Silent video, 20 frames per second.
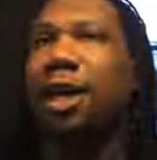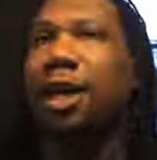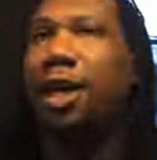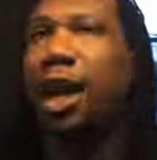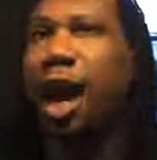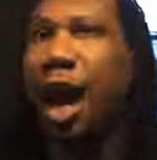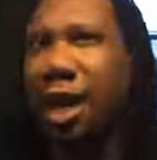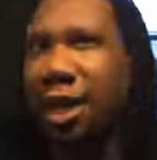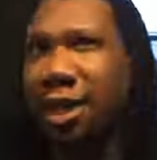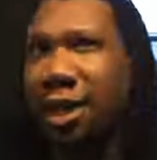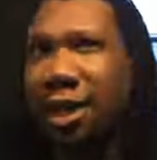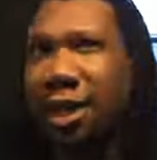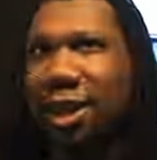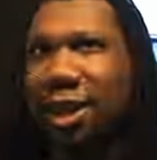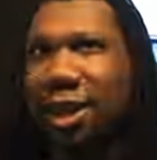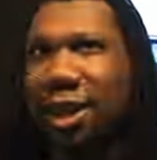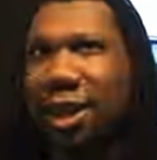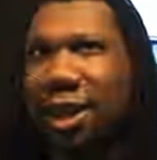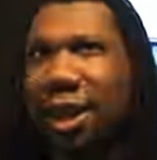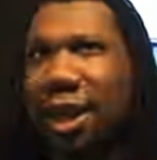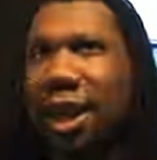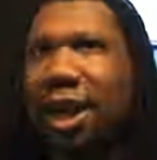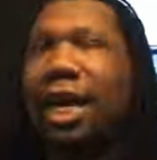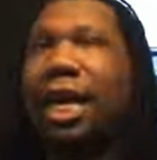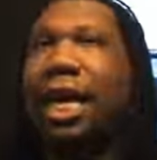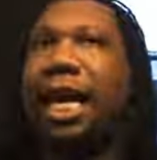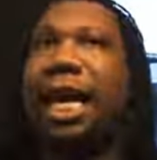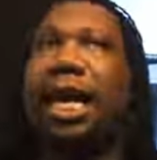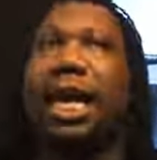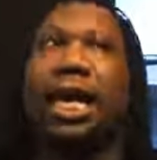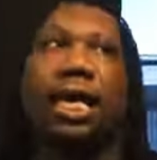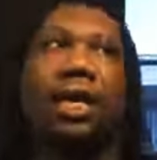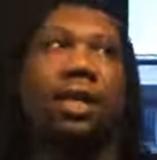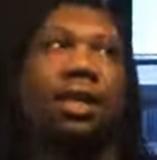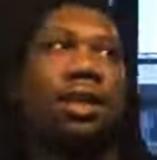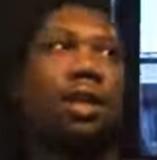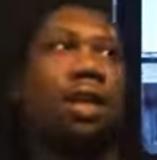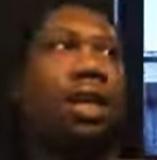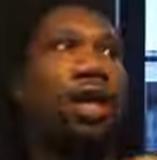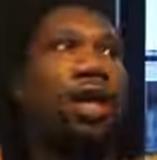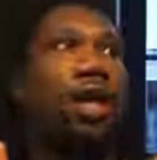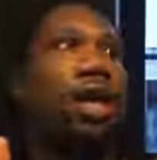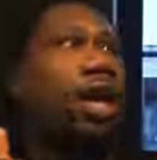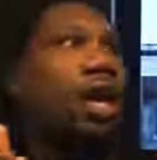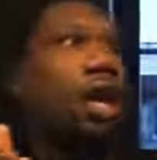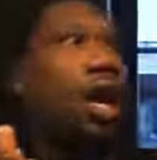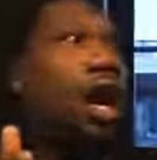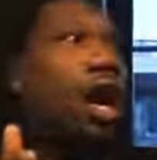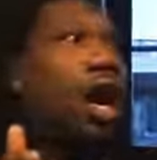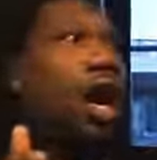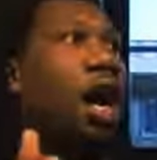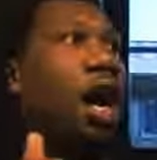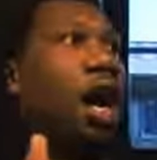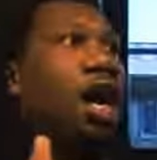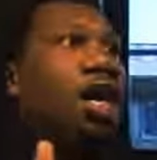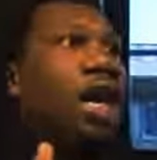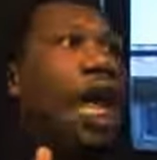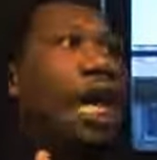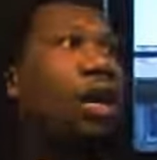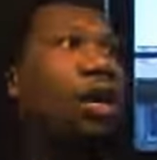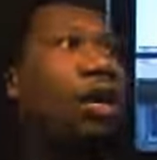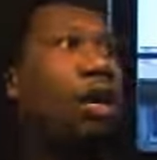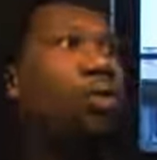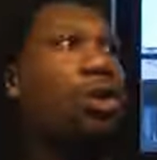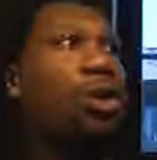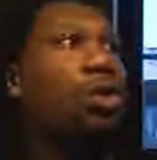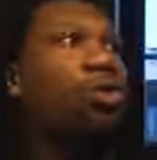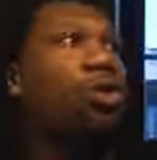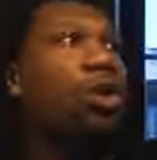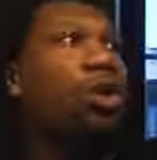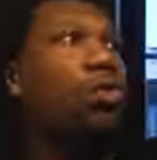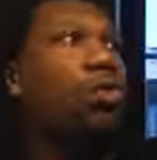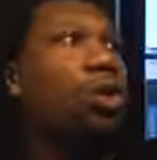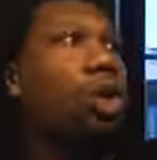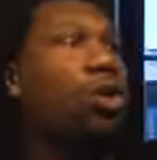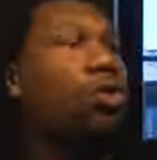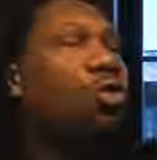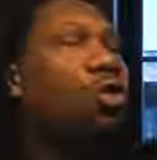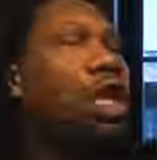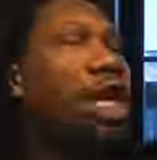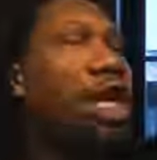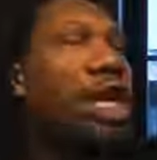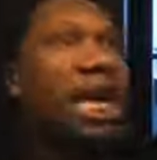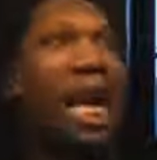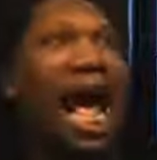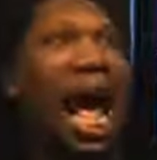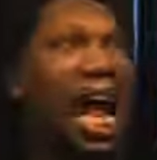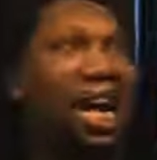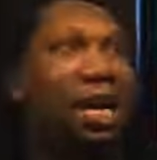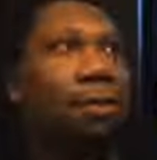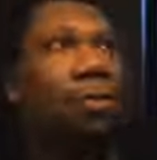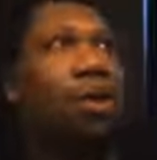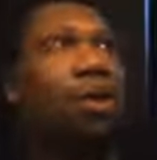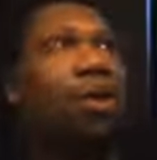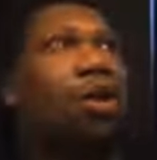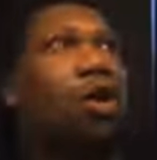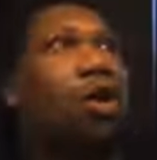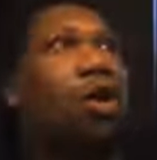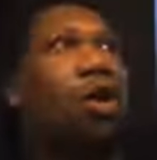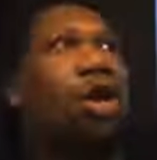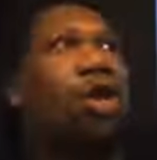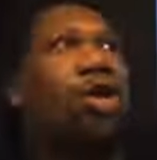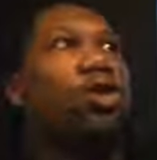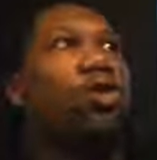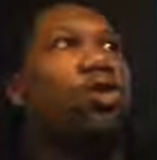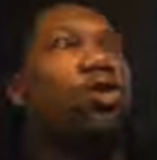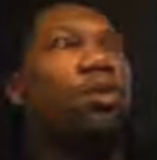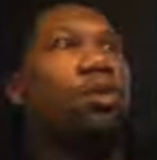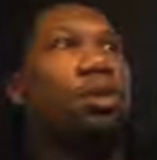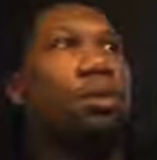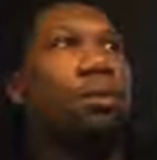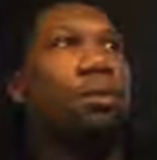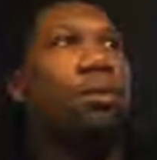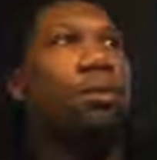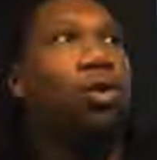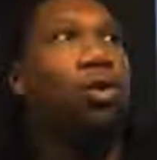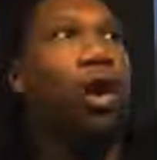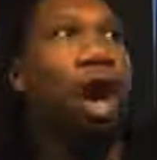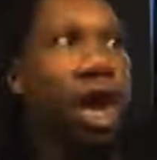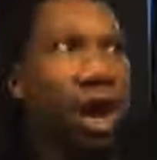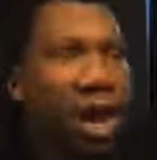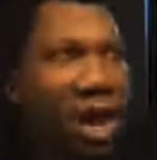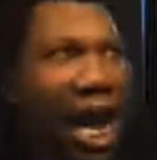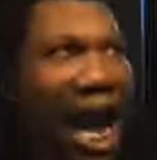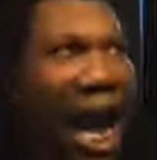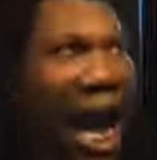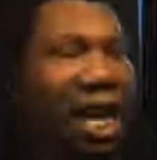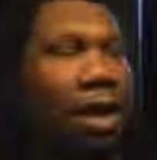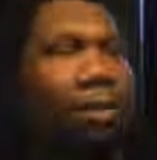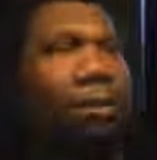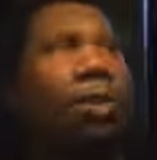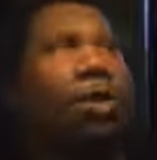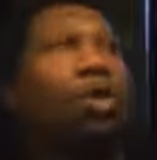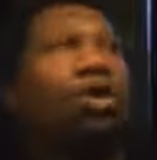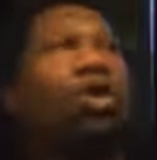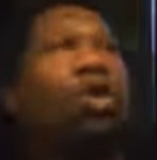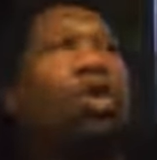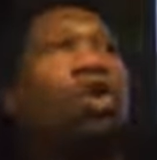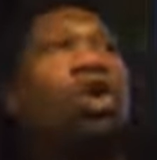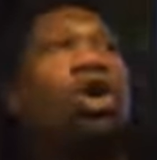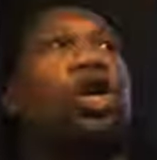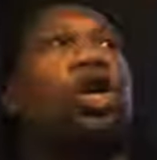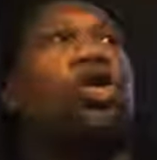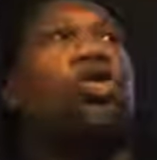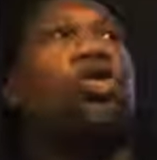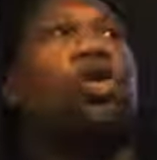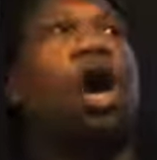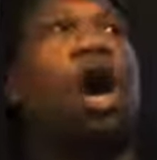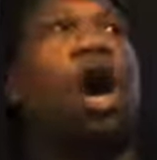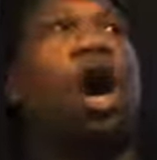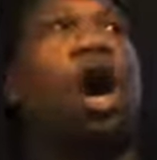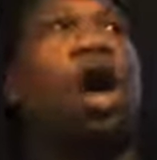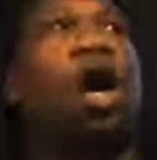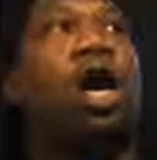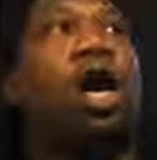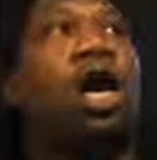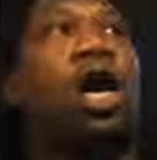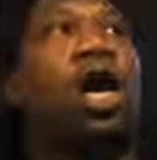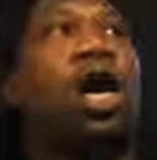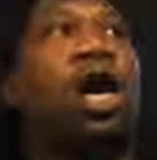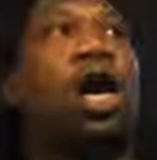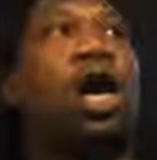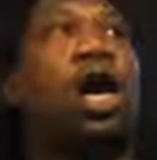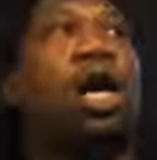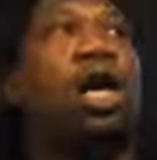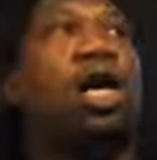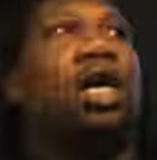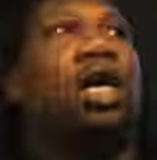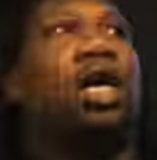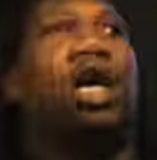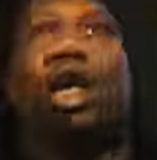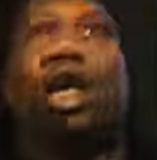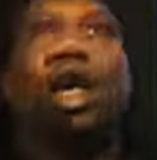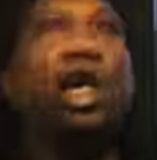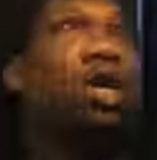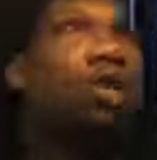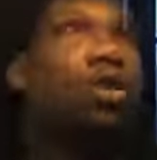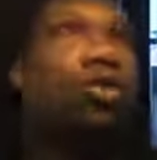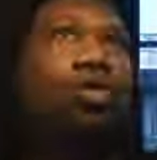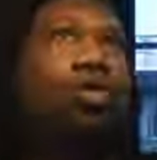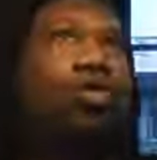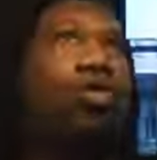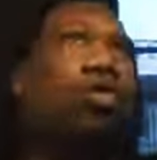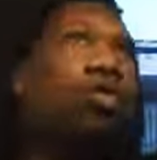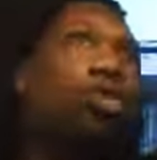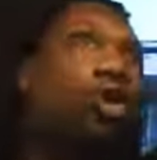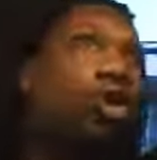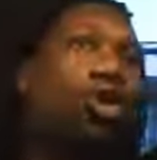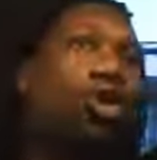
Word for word: Cutting is uh, like when you when you get an animal or you you hunting animals or you are uh, looking through